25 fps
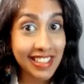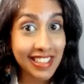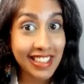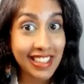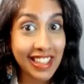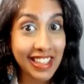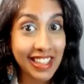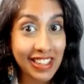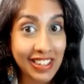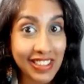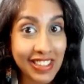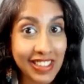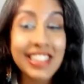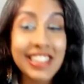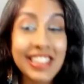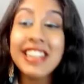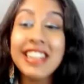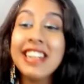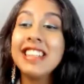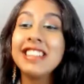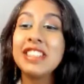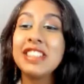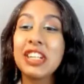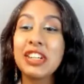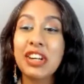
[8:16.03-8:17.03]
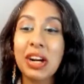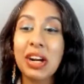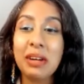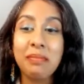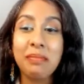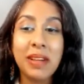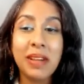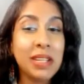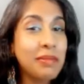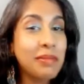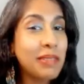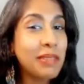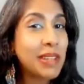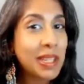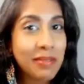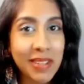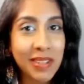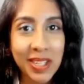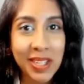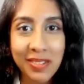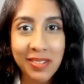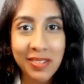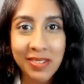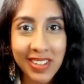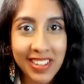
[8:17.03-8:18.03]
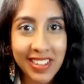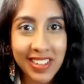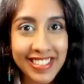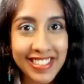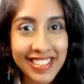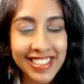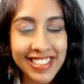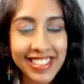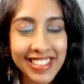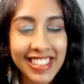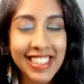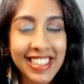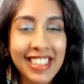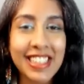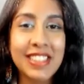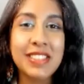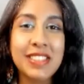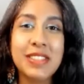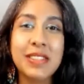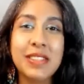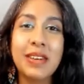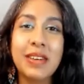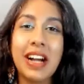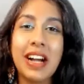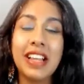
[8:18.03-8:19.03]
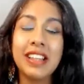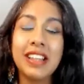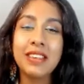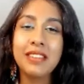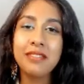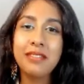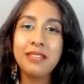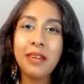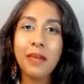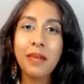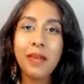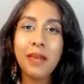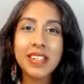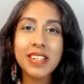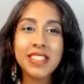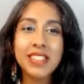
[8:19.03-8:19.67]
here, there are many, many, many words. So I look forward